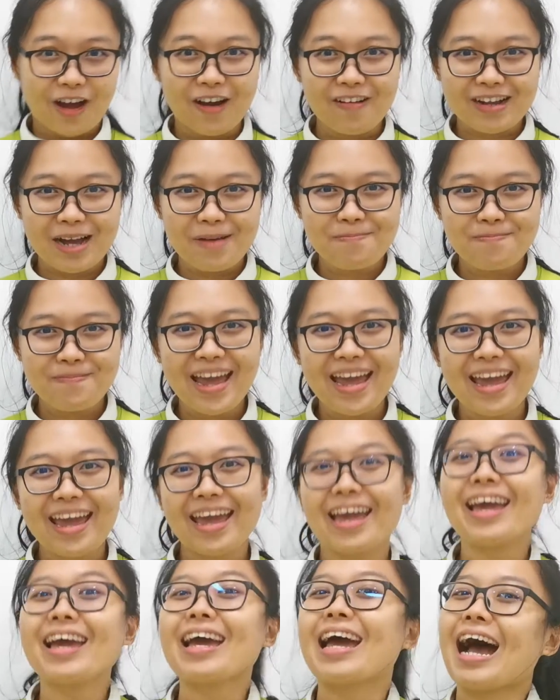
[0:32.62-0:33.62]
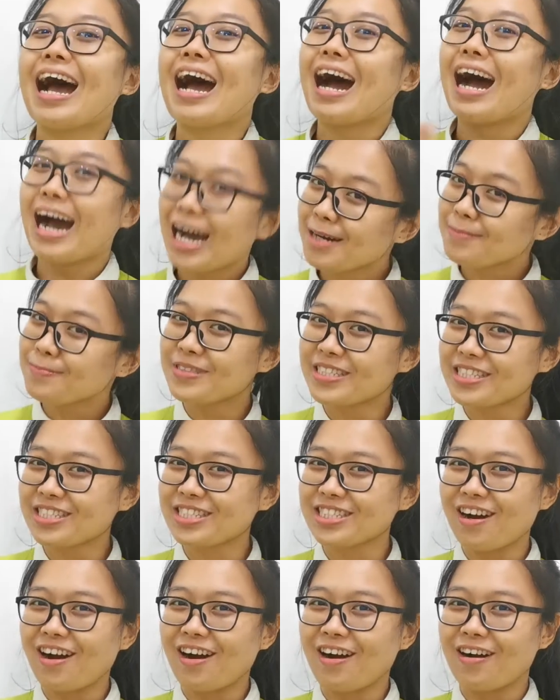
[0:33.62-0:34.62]
Welcome back! I'm
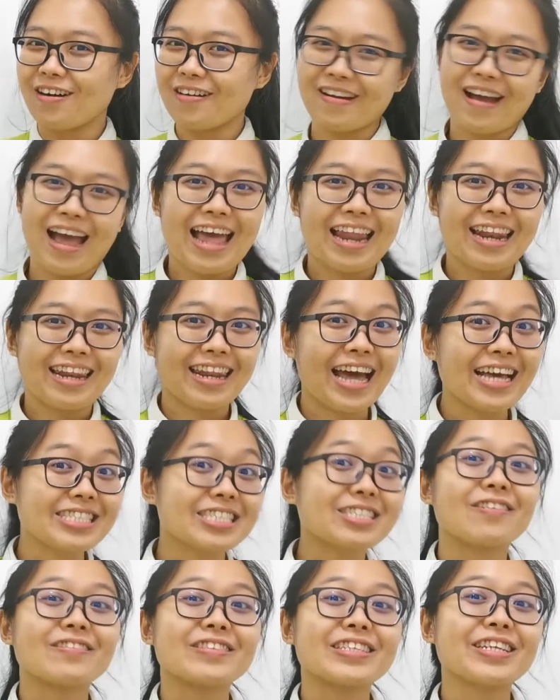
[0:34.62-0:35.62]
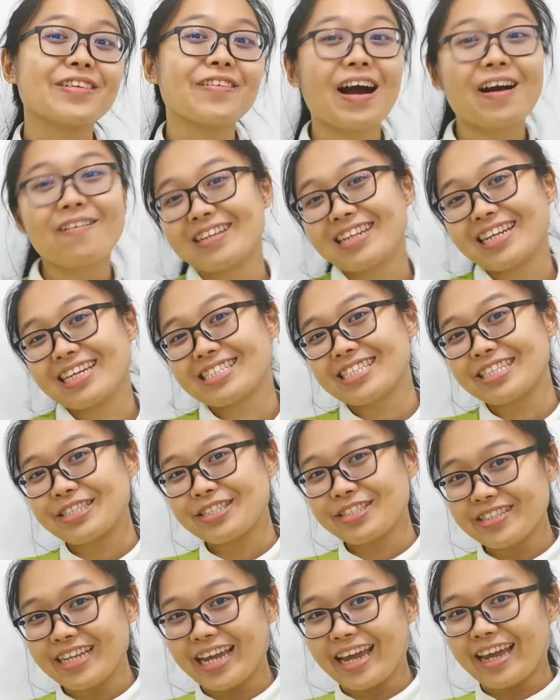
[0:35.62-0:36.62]
teacher Ong. Let's continue our
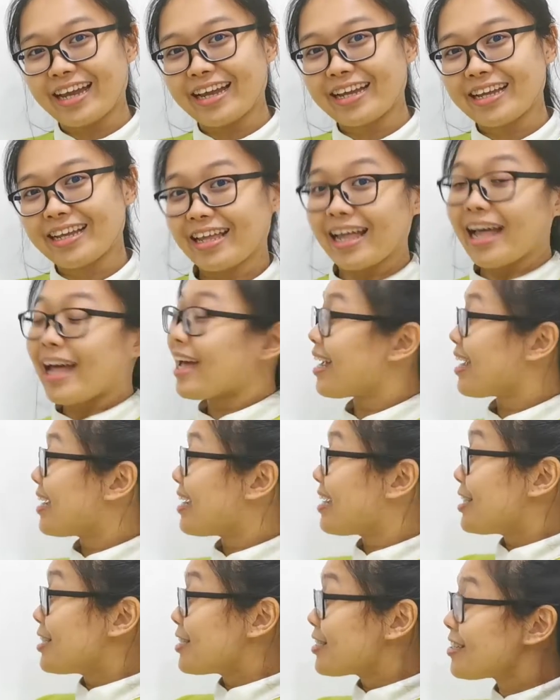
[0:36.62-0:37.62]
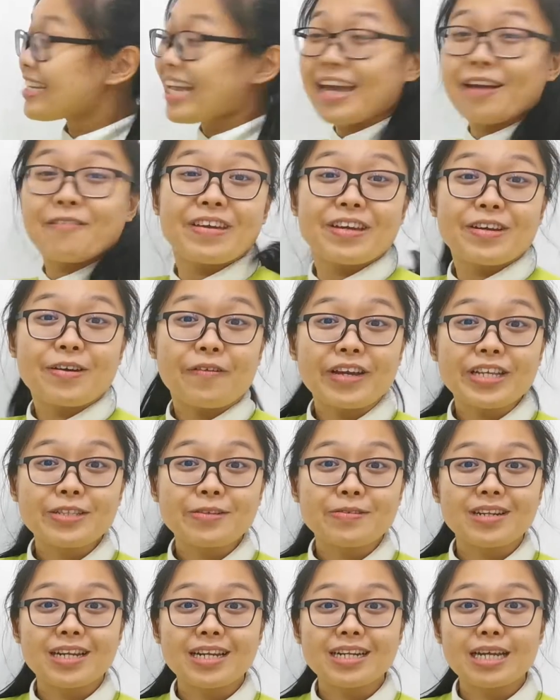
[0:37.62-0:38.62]
lesson today. Today we're going
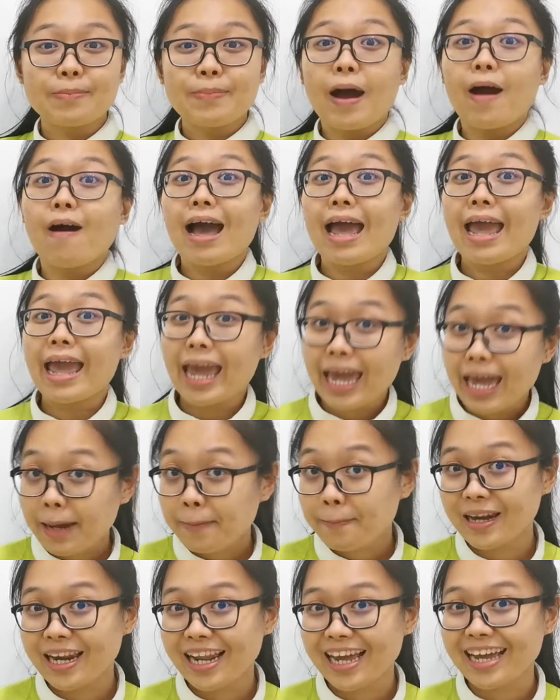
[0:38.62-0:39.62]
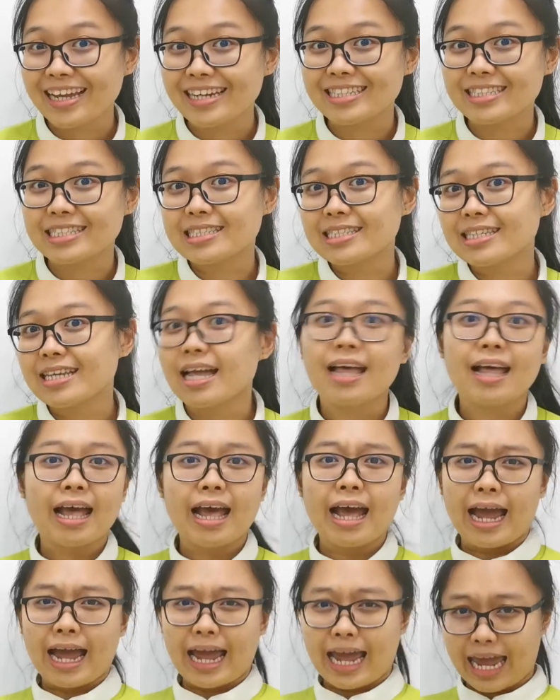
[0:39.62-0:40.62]
to learn about airplanes.
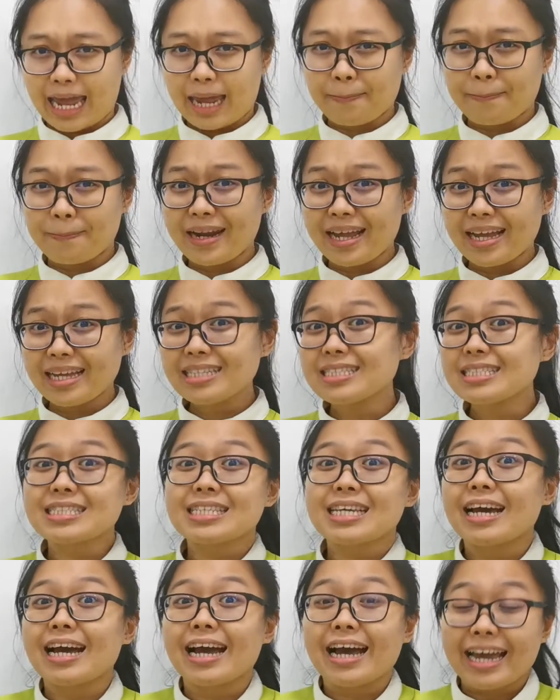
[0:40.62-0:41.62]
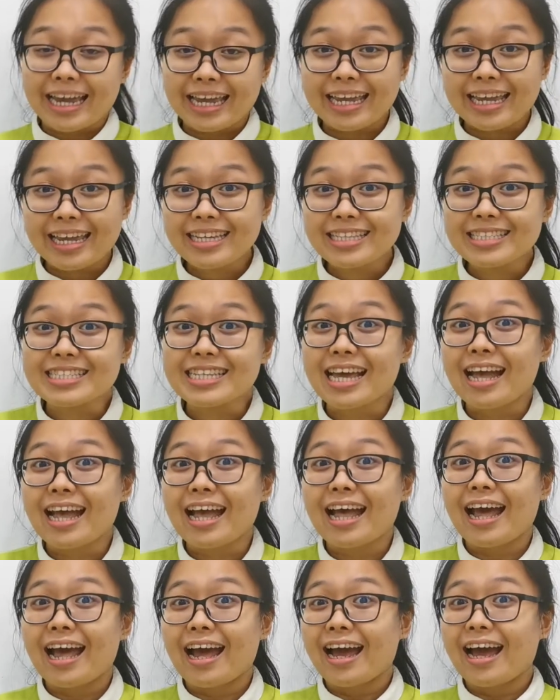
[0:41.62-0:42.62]
Airplanes is
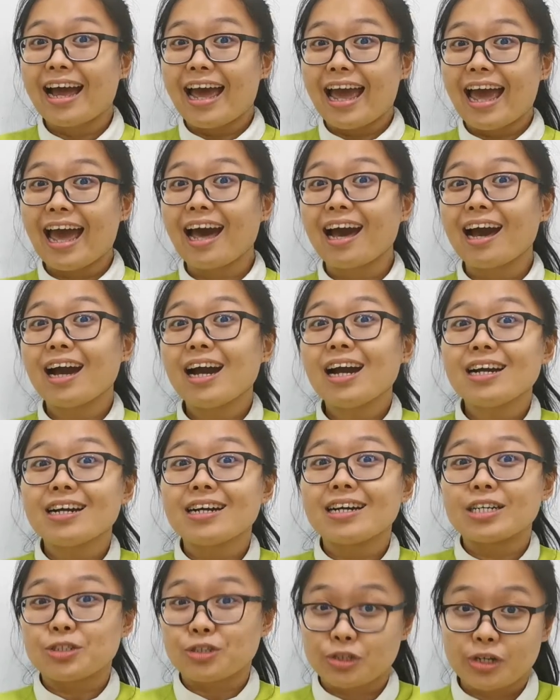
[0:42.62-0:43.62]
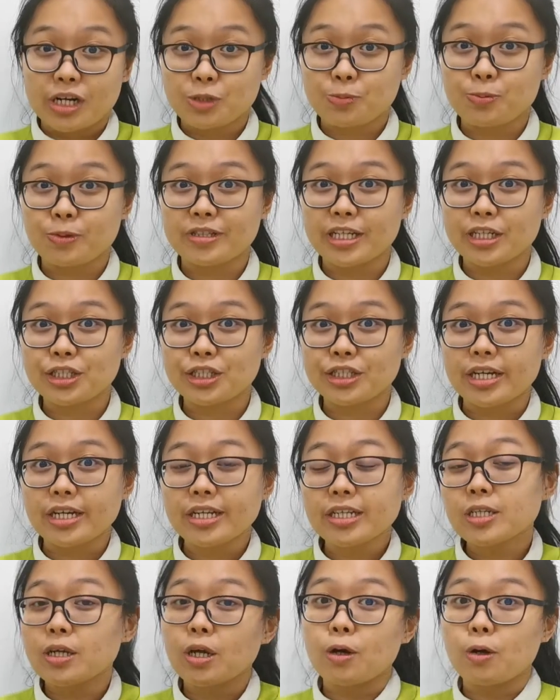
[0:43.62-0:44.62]
a
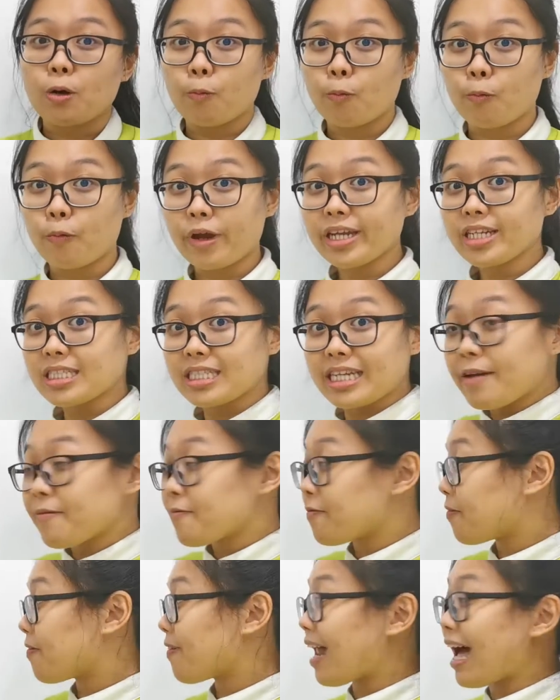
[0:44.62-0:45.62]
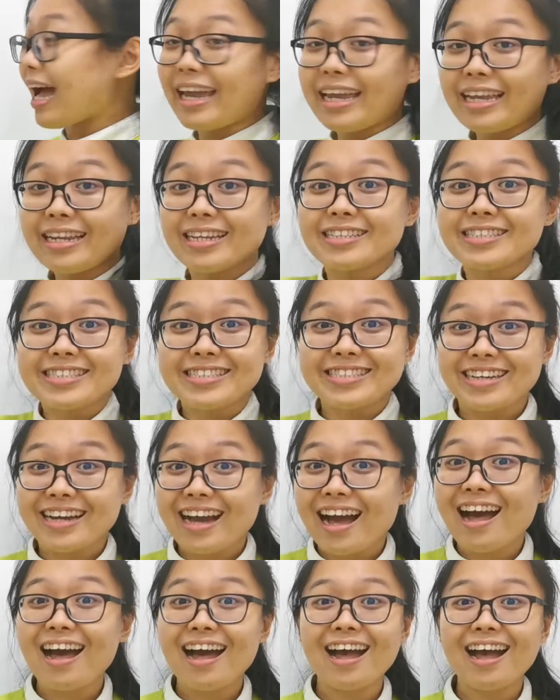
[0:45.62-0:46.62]
transportation which can fly in the
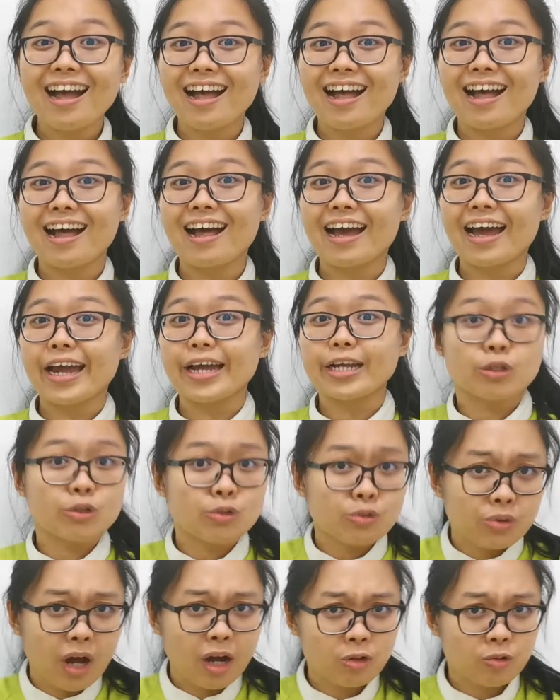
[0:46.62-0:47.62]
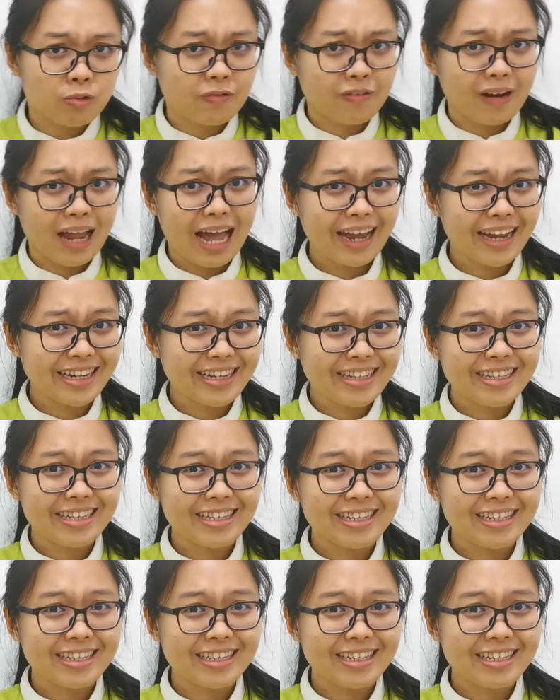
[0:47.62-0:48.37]
sky. Do you know how to fly?